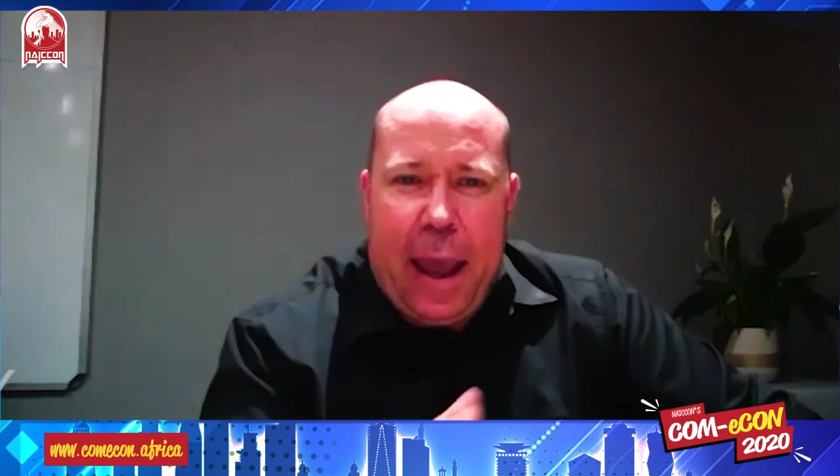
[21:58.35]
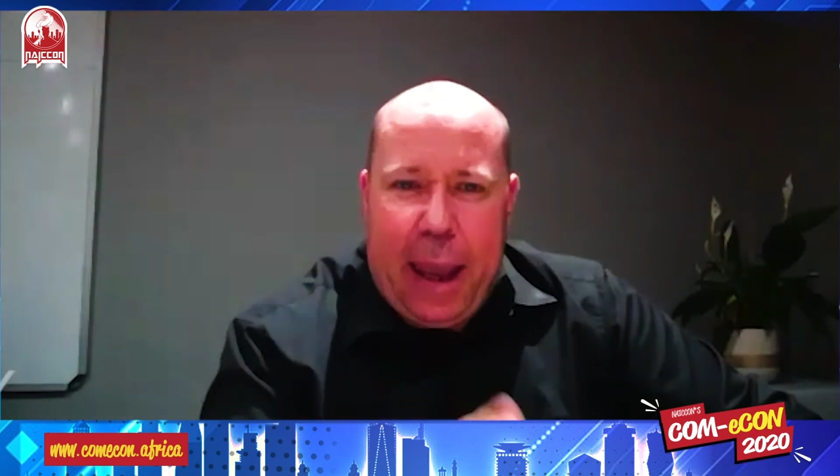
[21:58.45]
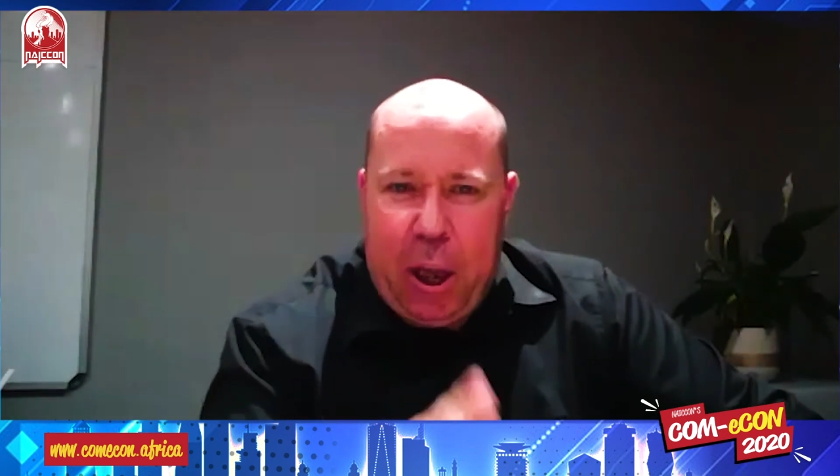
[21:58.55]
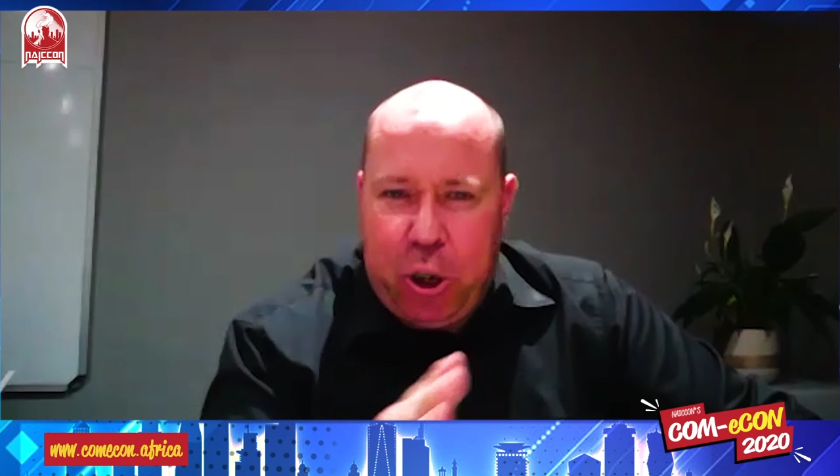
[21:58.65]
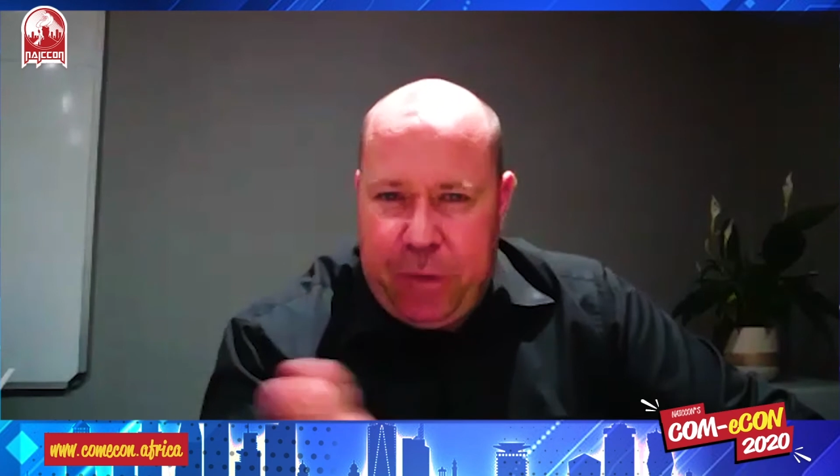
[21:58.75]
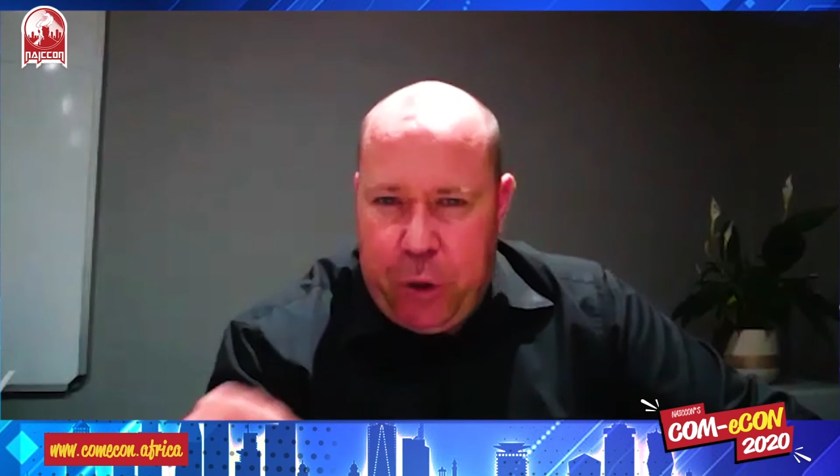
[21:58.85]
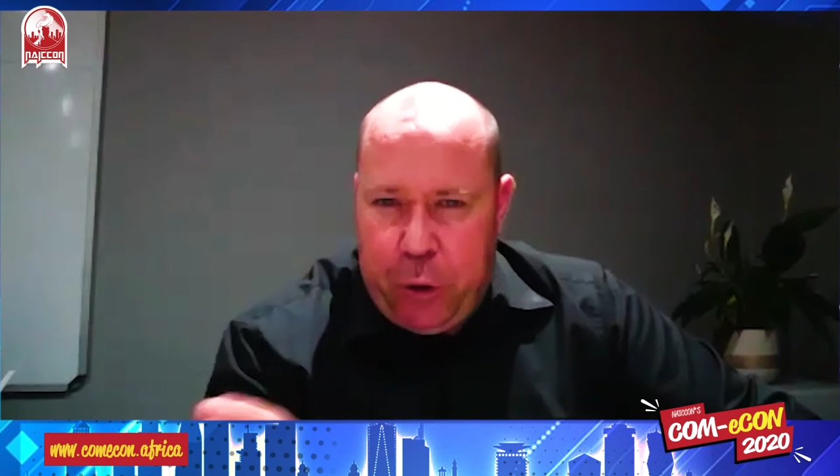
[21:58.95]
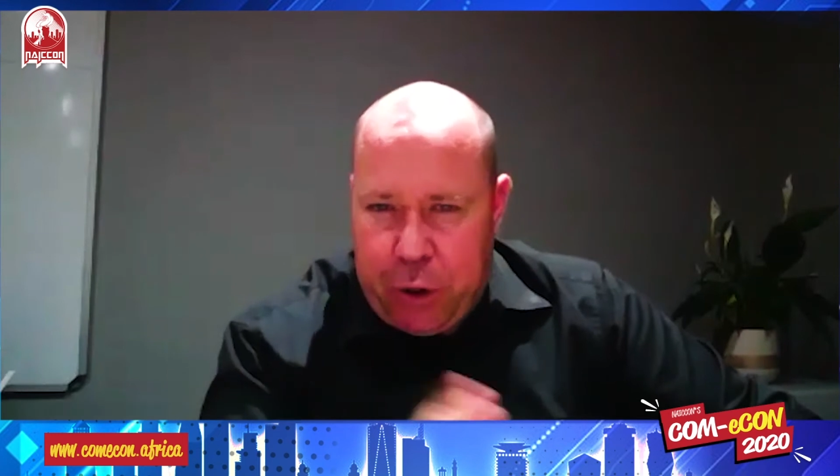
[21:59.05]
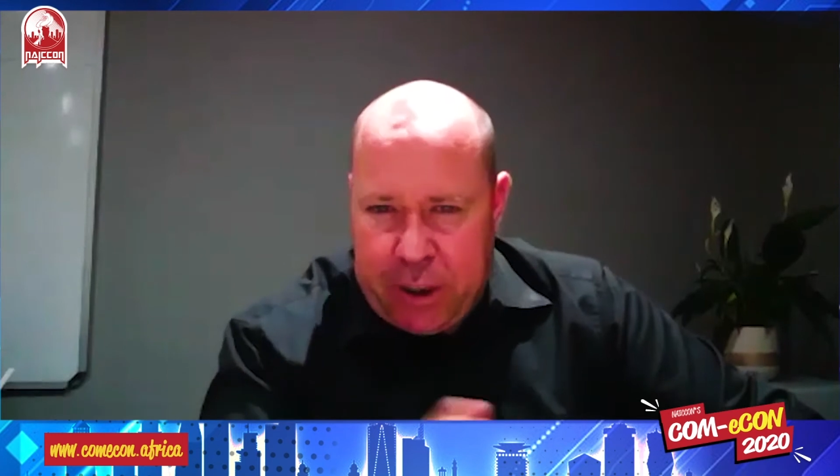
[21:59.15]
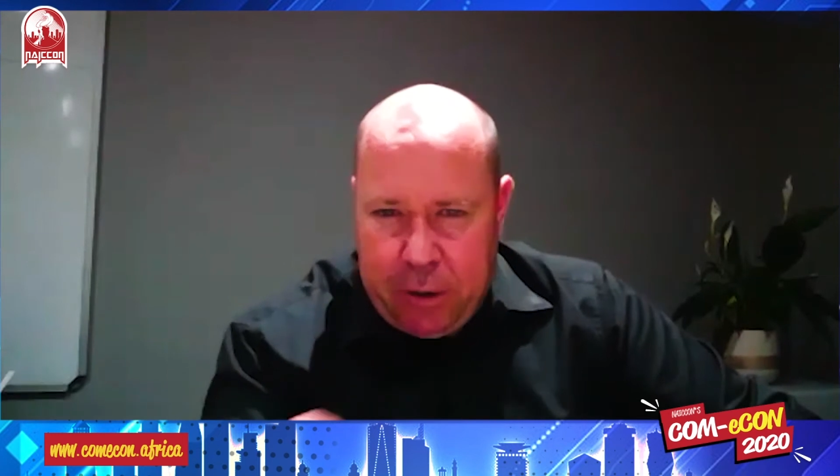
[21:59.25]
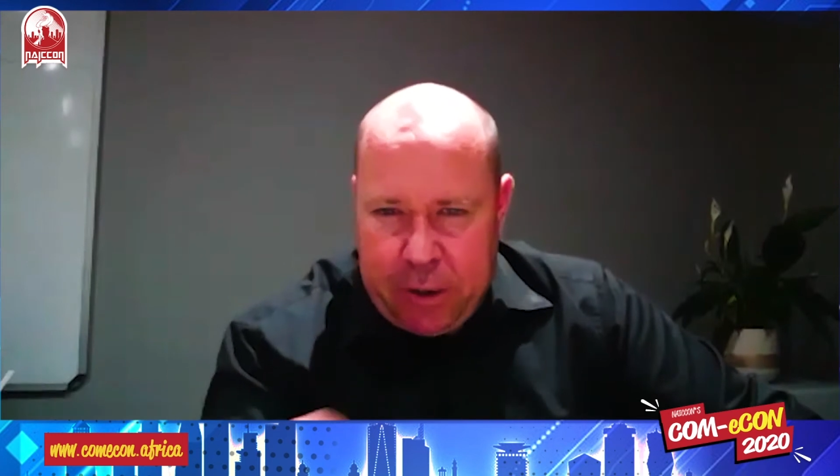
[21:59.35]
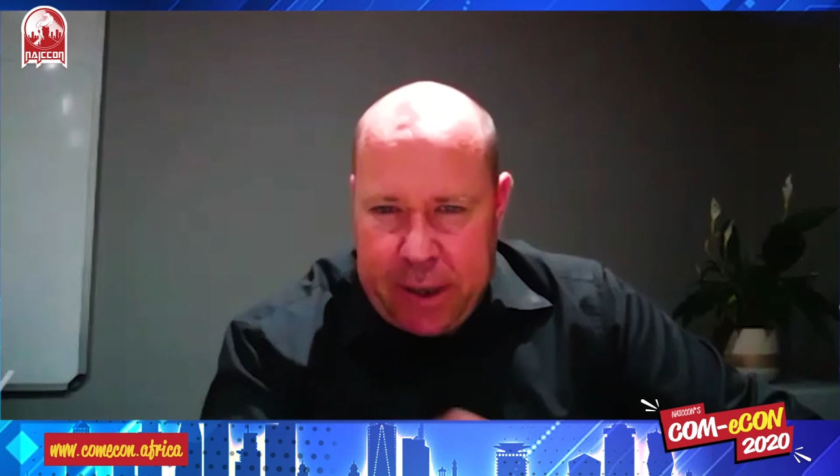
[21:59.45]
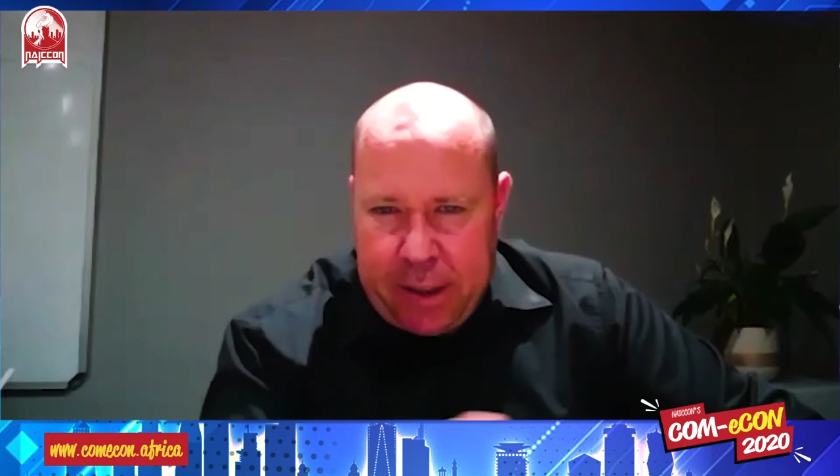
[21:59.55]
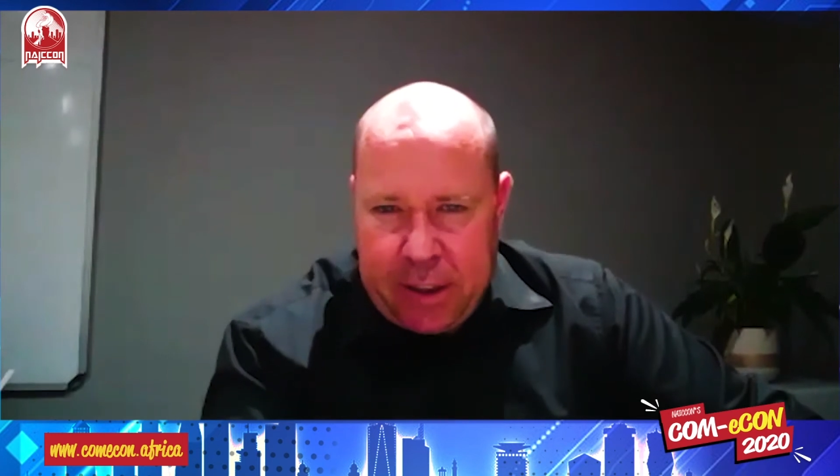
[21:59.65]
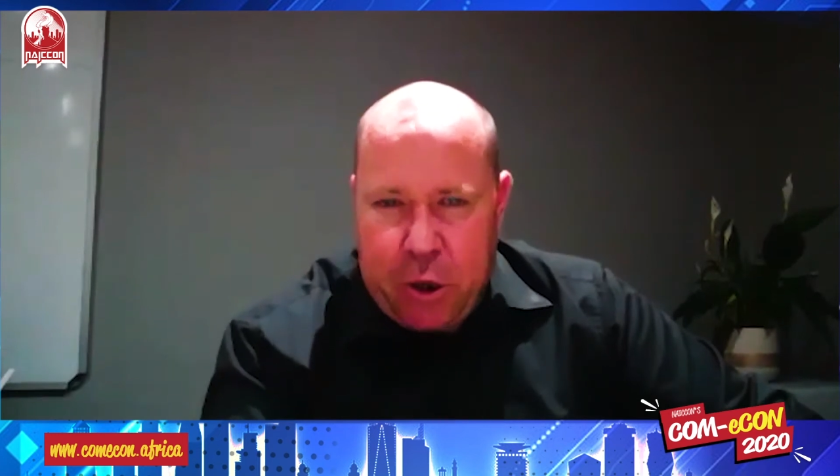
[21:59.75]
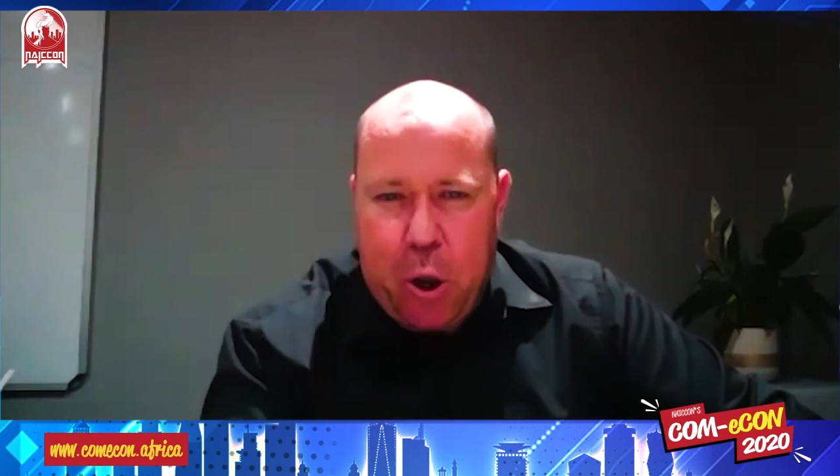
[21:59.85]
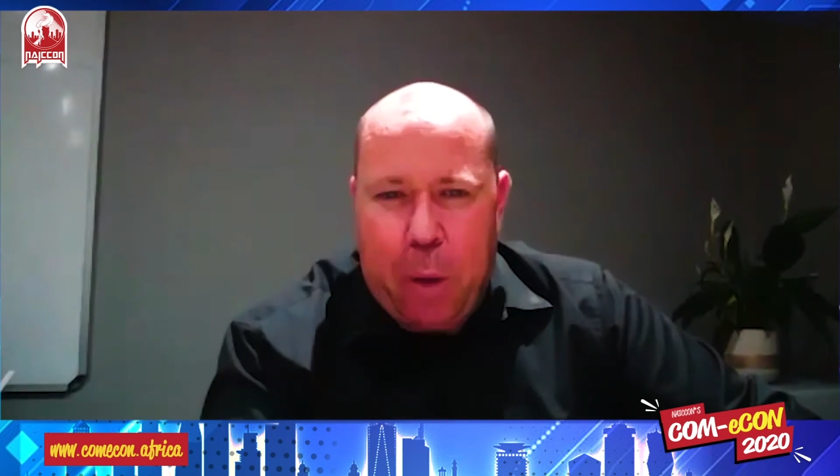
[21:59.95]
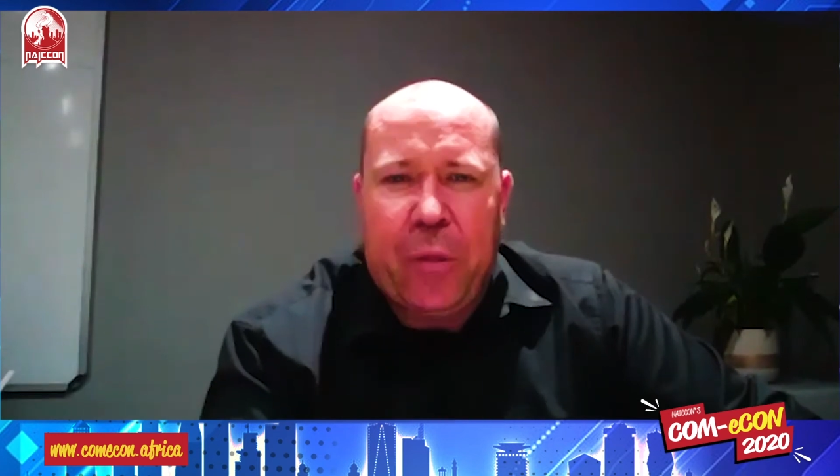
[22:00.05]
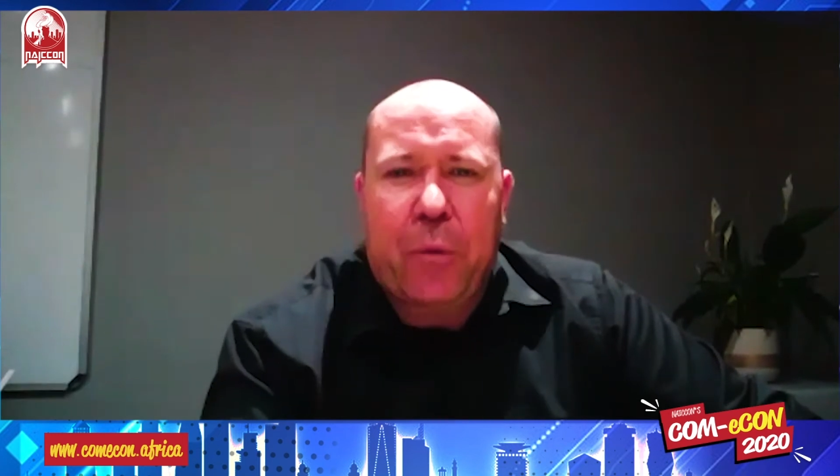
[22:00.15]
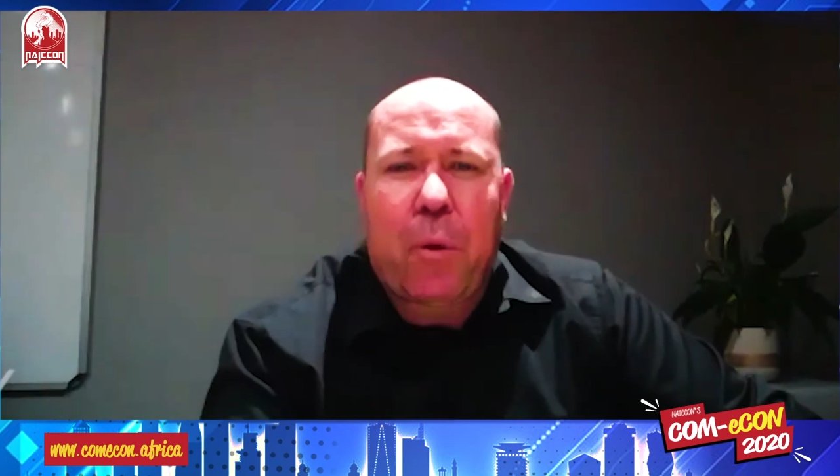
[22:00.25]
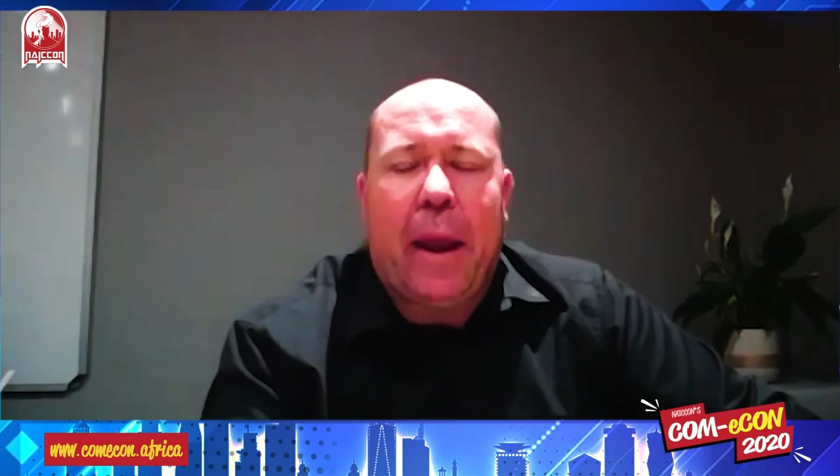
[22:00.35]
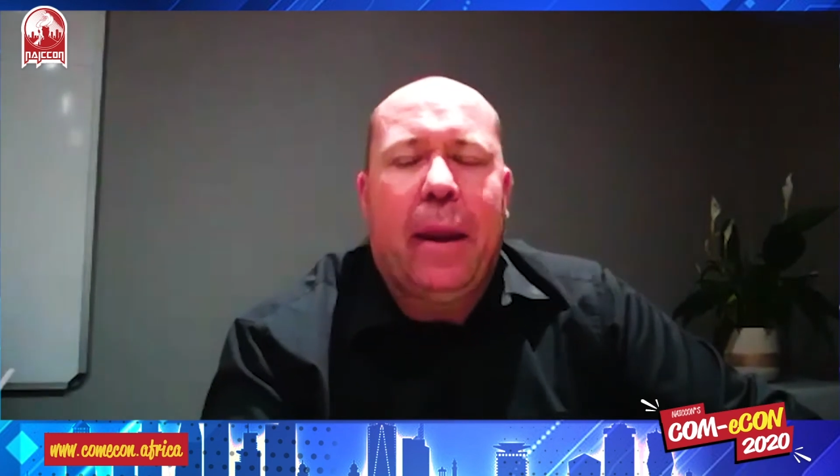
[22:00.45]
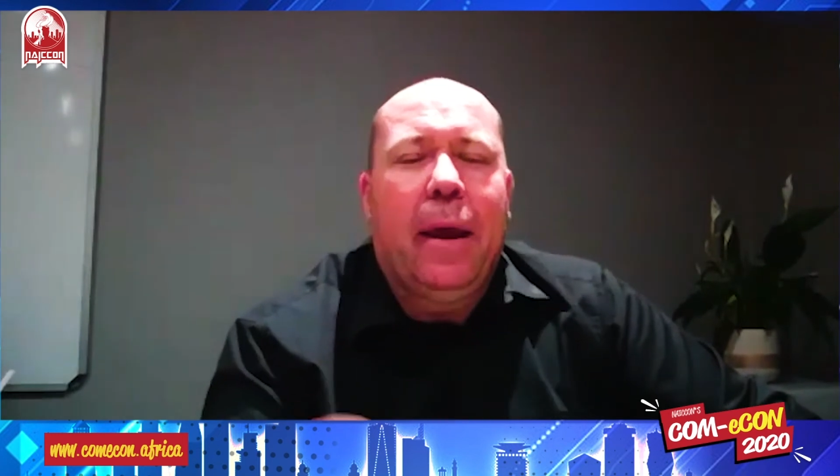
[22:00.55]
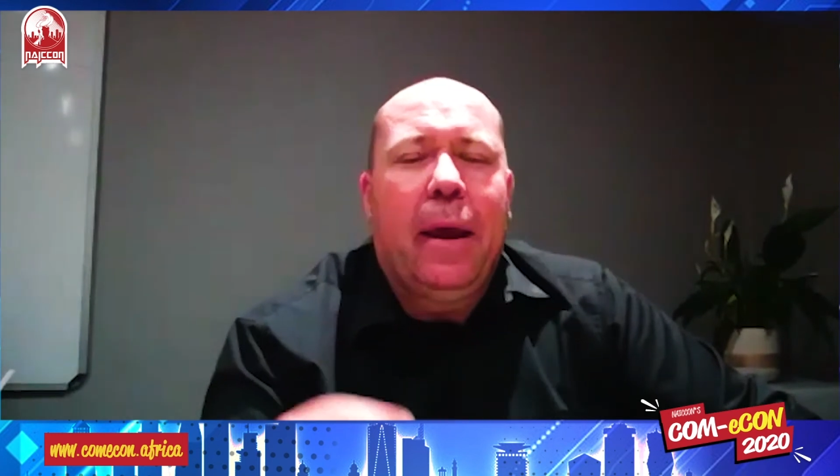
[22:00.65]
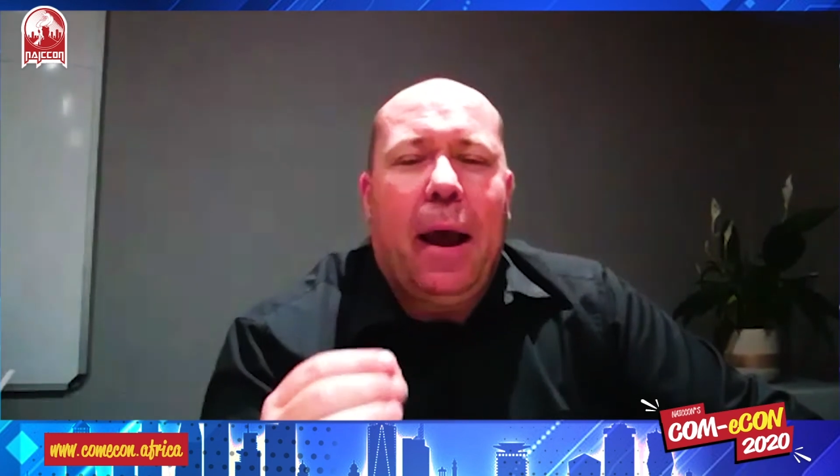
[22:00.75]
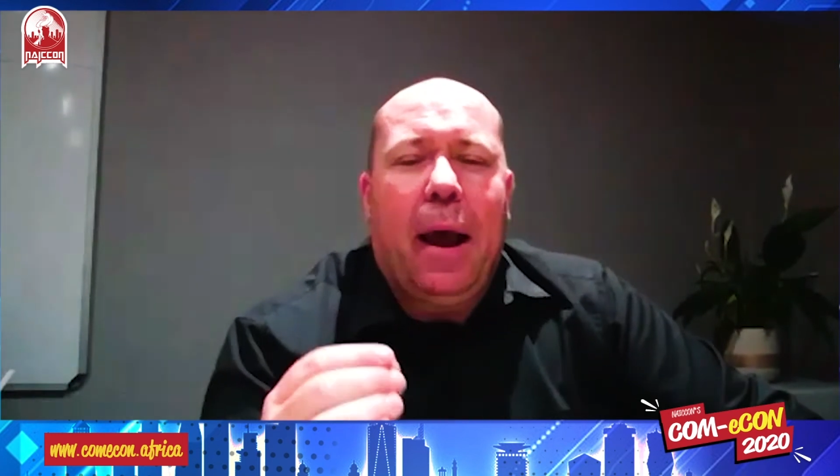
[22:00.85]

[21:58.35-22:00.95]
each of you, because it looks like there's a common thread.